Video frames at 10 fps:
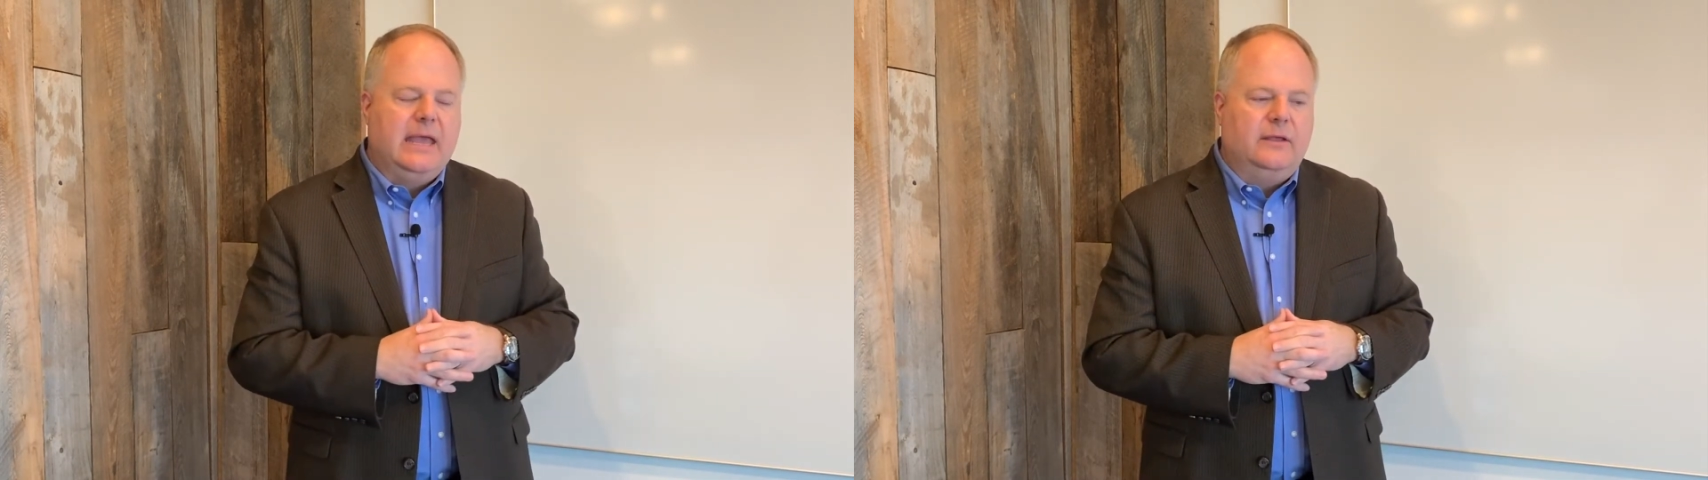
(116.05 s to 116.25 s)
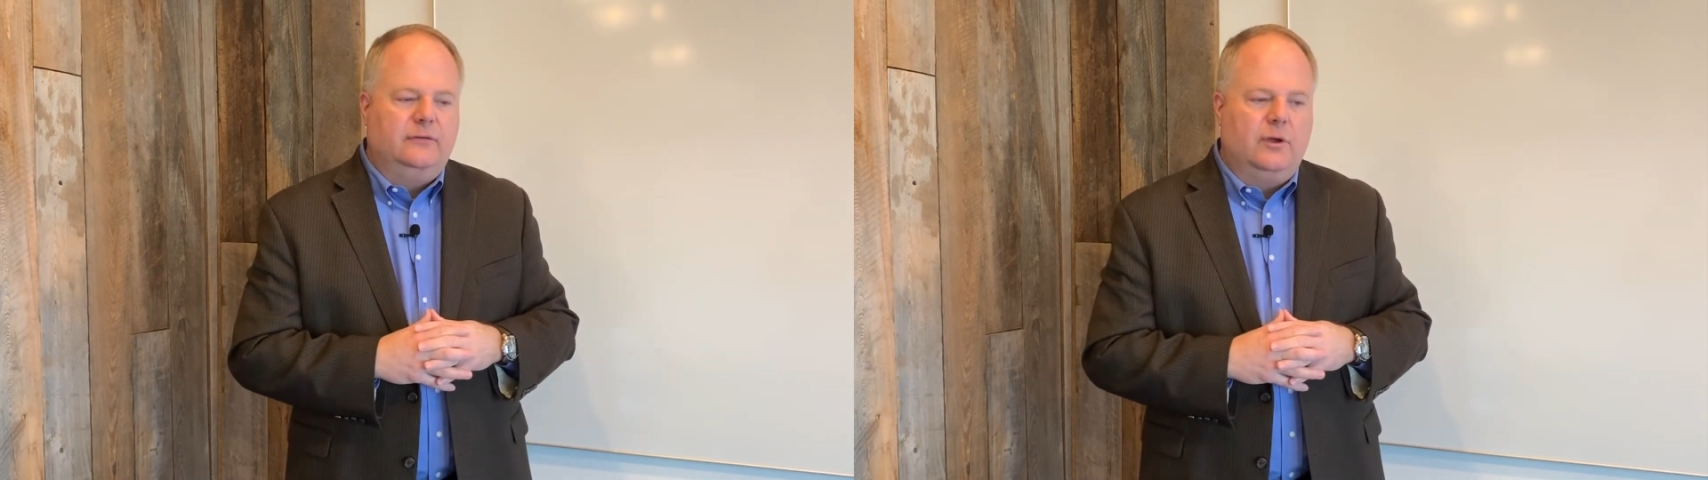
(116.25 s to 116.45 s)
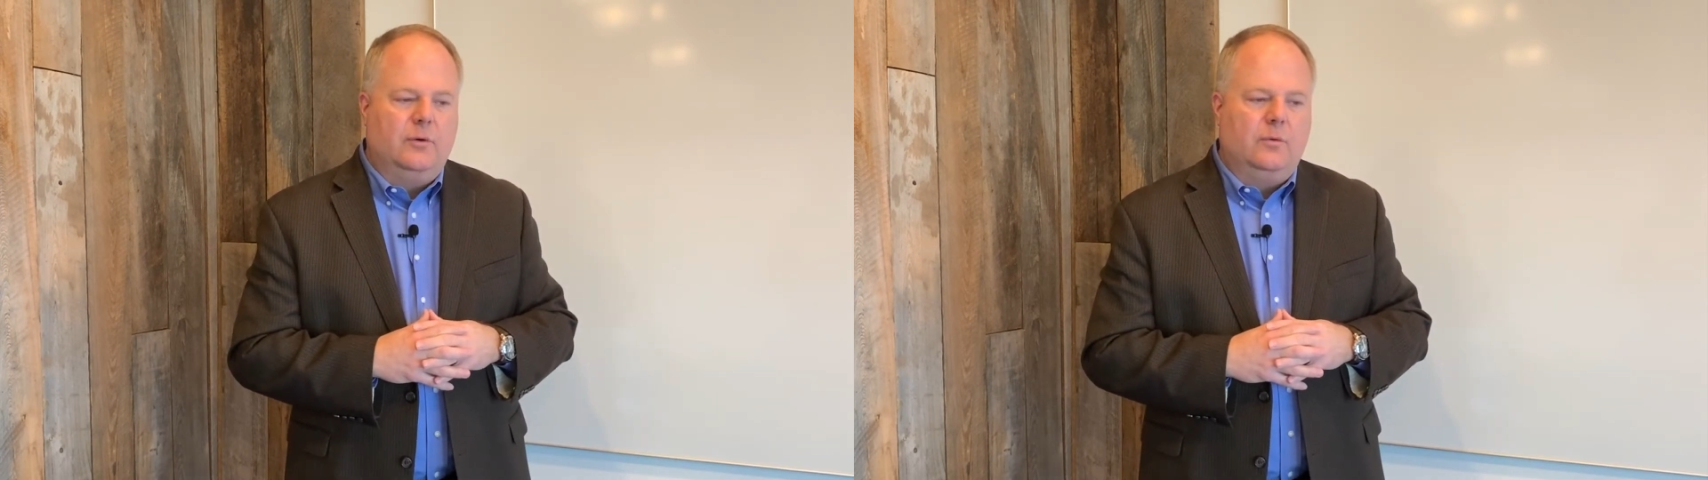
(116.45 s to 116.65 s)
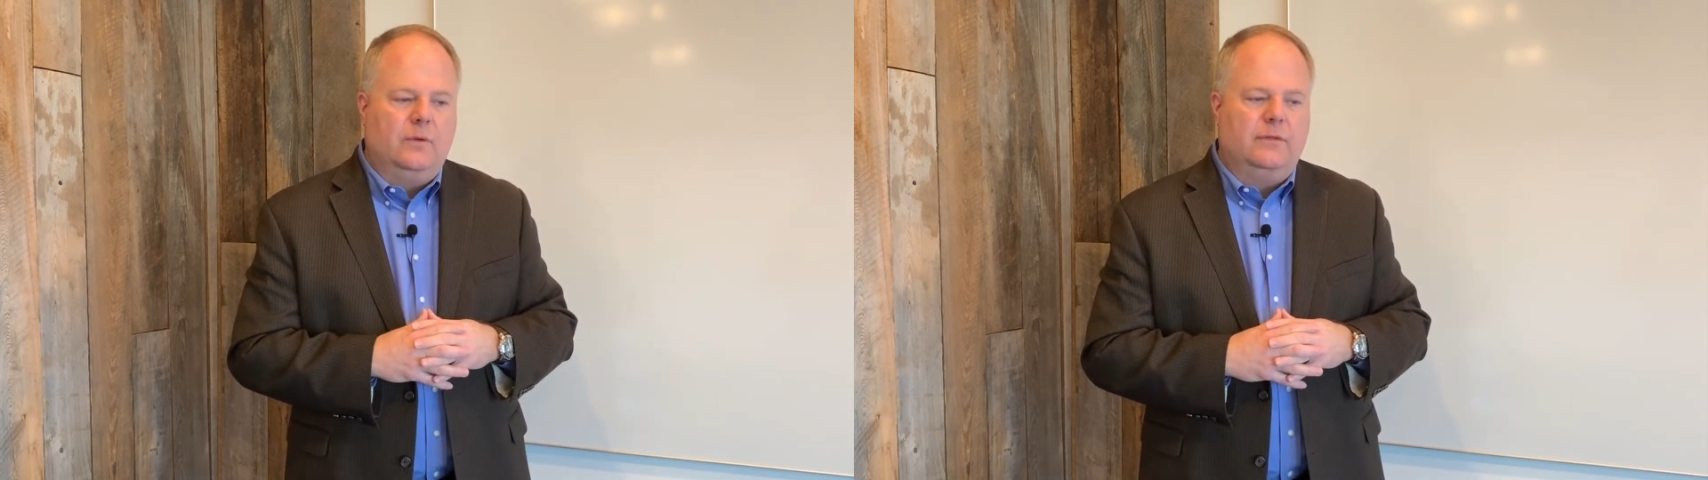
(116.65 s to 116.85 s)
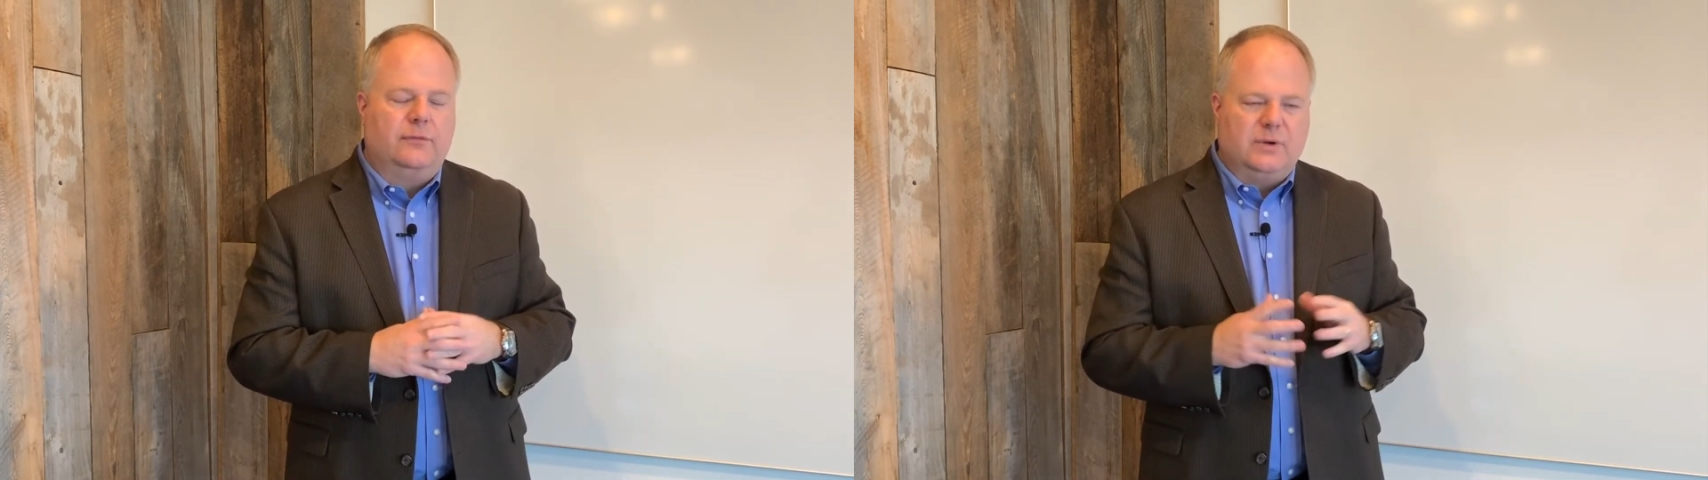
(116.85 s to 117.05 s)
So
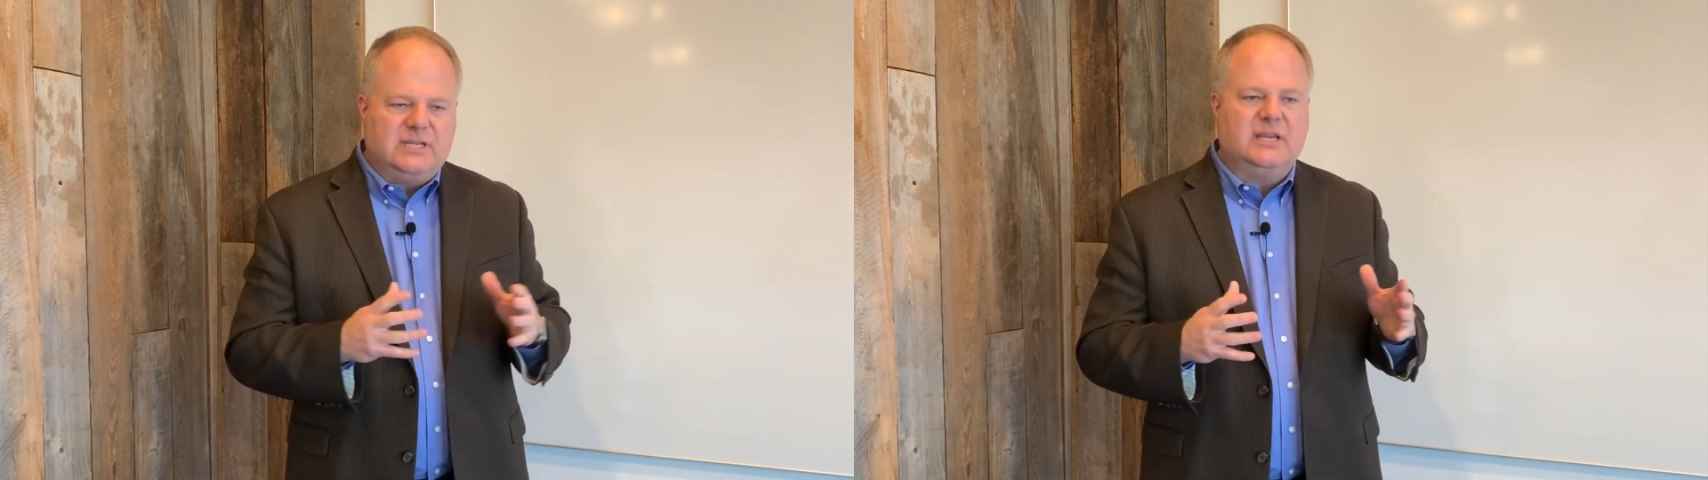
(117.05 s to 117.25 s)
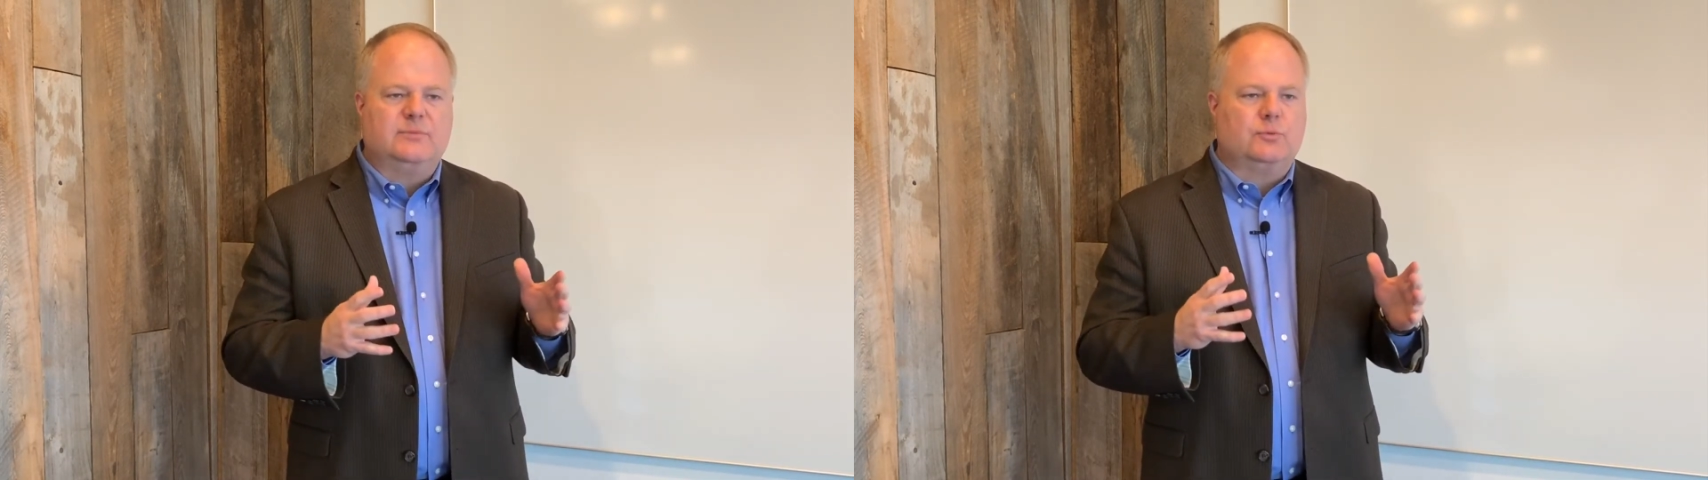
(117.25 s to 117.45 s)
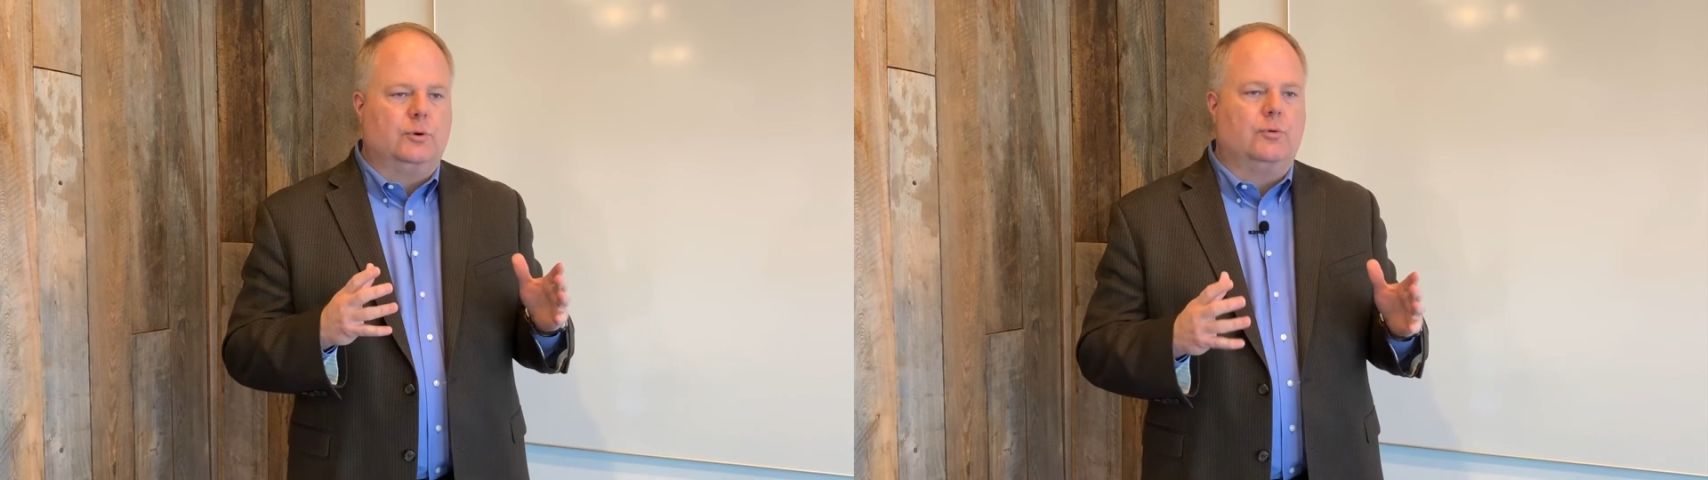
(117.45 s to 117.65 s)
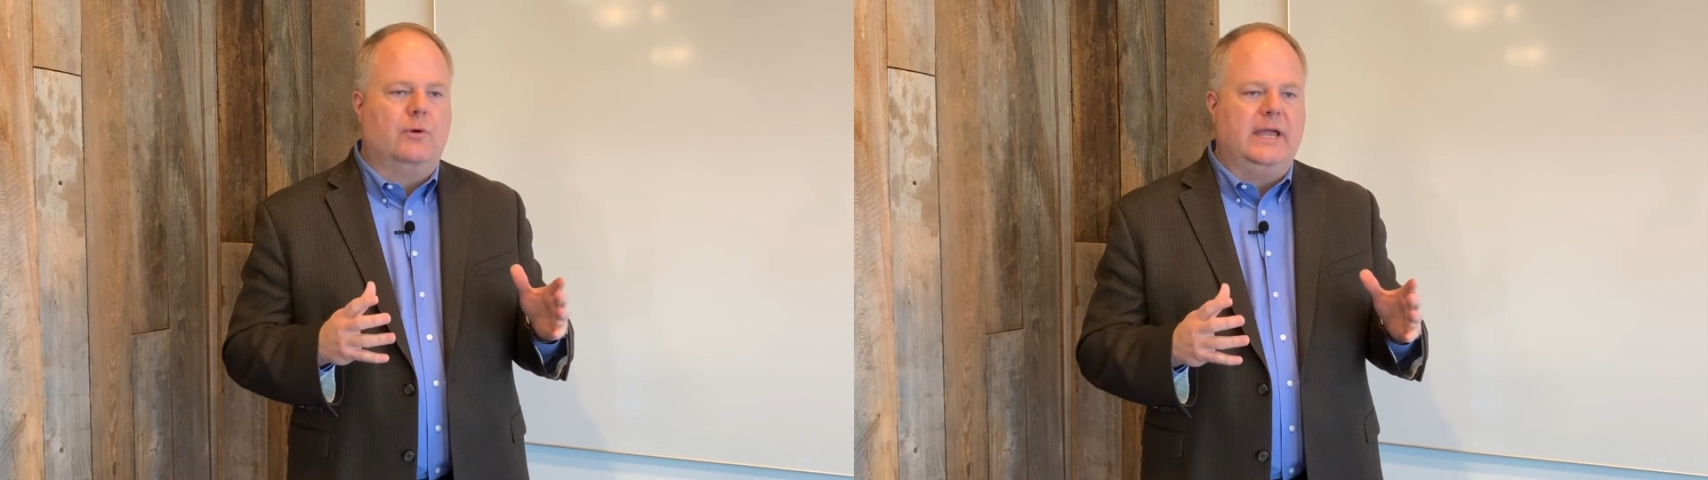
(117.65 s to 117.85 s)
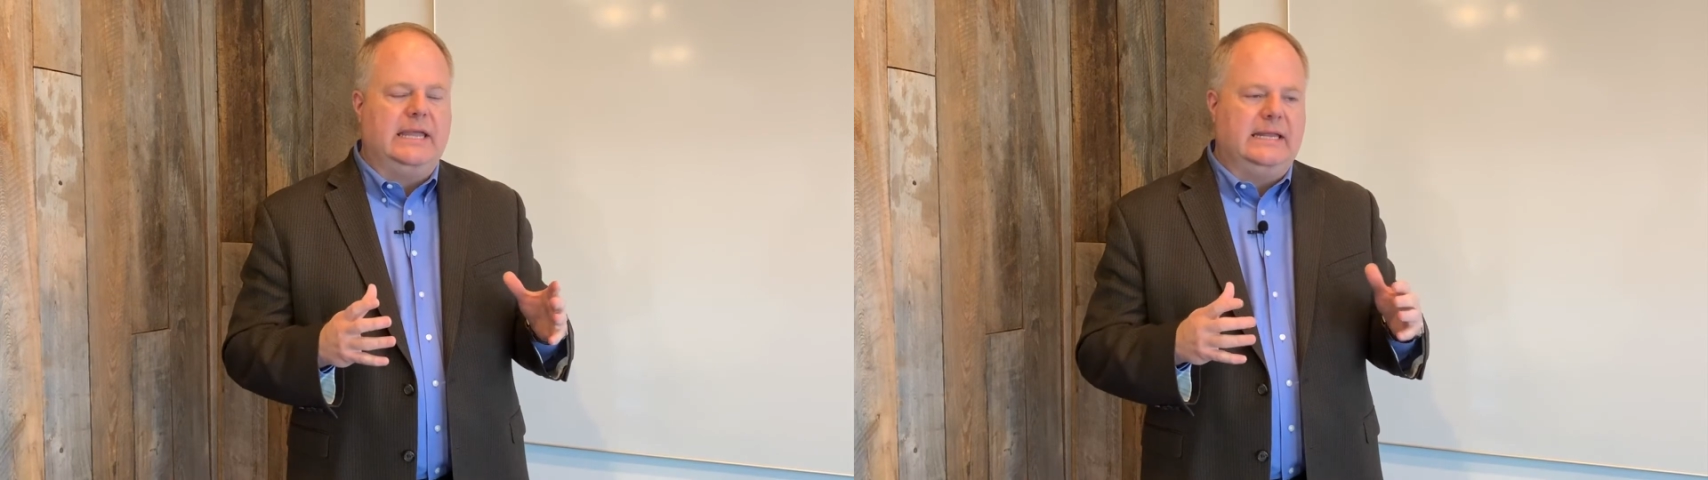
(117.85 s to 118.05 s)
the 3 tips were
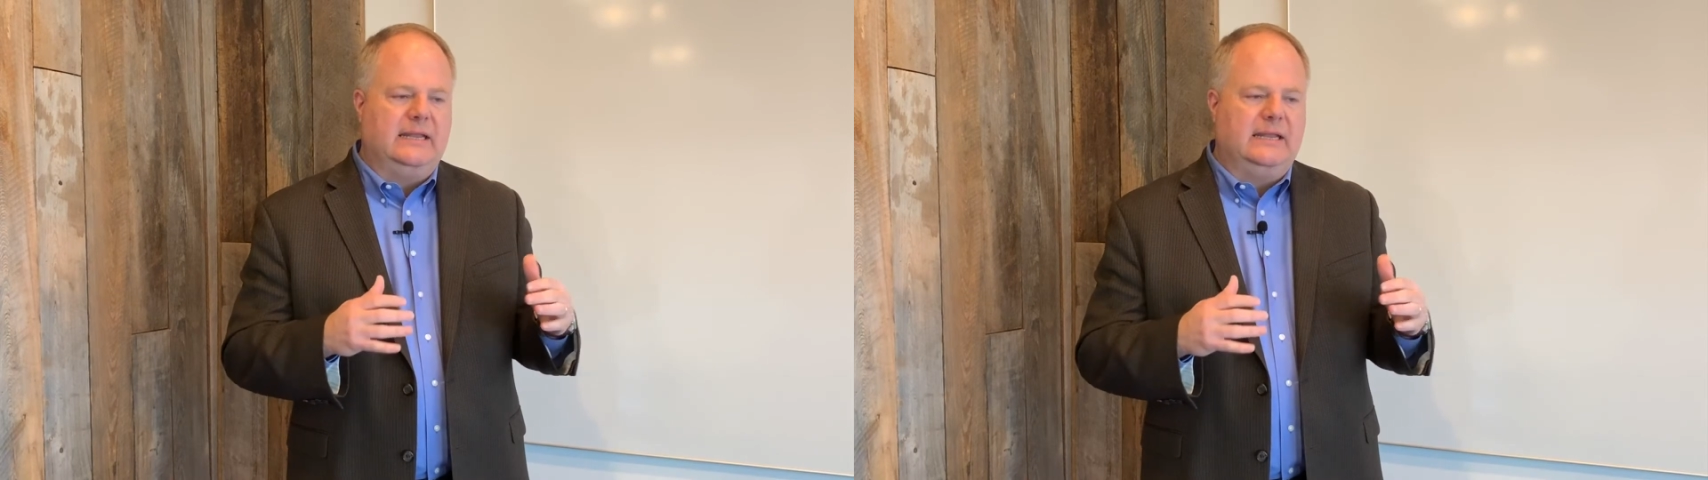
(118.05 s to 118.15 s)
great,